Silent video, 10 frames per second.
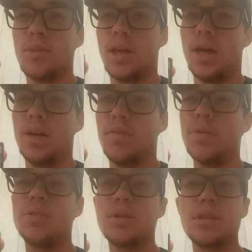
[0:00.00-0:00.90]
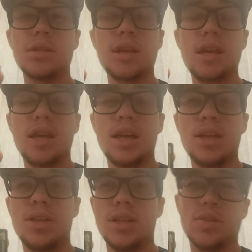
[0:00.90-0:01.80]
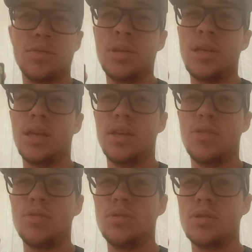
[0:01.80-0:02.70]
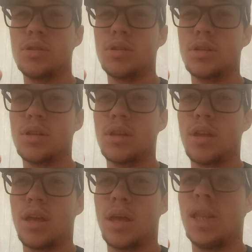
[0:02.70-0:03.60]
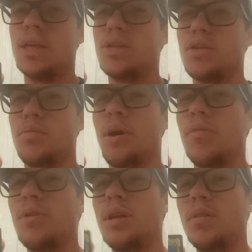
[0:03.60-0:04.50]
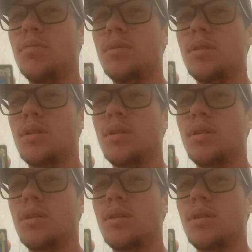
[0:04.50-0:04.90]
The Vigilance doesn't really get used unless you're buffing him,